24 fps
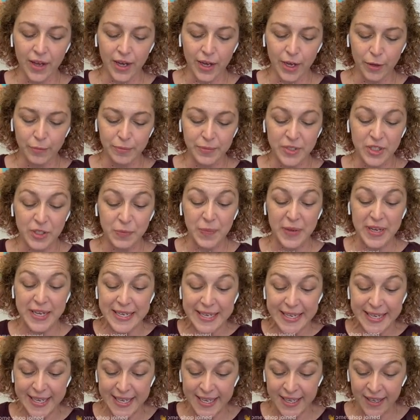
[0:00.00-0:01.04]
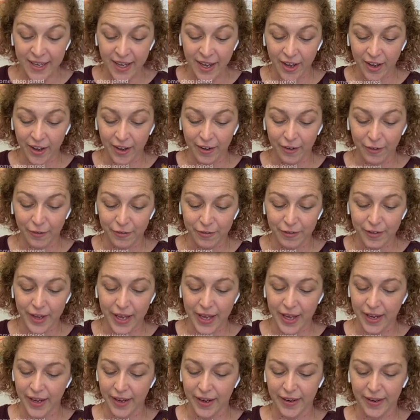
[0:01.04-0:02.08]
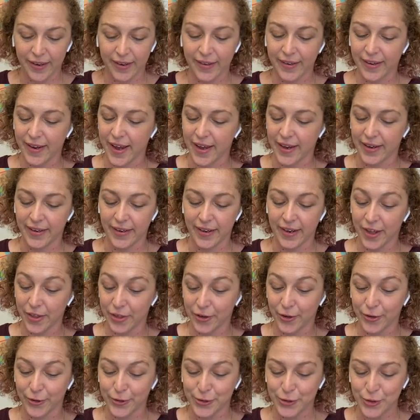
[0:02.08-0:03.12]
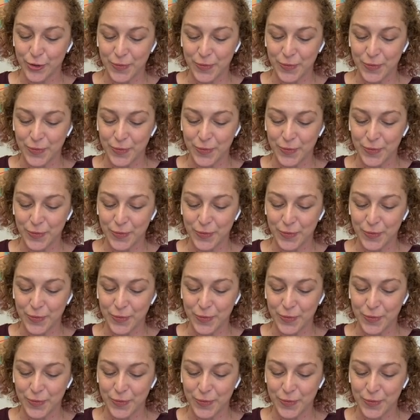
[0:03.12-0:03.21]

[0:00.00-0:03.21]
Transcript: speaking of another